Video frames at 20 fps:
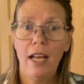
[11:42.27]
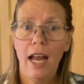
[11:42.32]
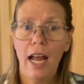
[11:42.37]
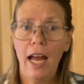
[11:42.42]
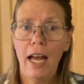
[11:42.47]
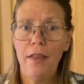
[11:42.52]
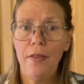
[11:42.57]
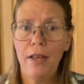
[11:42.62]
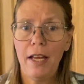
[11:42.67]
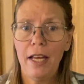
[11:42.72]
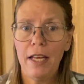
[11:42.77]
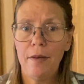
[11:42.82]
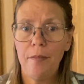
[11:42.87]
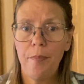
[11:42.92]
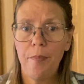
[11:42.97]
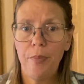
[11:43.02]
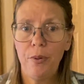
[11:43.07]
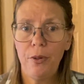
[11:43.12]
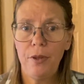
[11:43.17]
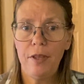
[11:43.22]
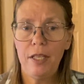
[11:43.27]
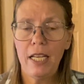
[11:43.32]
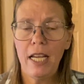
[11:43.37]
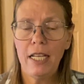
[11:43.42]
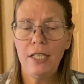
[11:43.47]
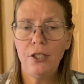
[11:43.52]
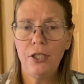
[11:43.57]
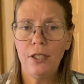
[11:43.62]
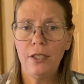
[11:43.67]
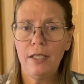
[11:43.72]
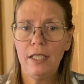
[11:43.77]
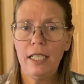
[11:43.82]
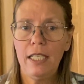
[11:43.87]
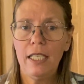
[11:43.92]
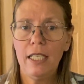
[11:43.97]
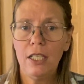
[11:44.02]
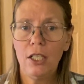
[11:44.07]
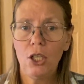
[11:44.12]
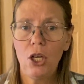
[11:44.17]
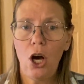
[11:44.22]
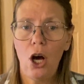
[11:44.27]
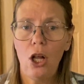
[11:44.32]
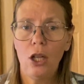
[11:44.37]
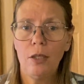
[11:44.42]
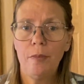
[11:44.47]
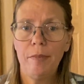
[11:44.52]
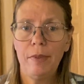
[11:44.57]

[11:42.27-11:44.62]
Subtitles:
and then put the HST in a column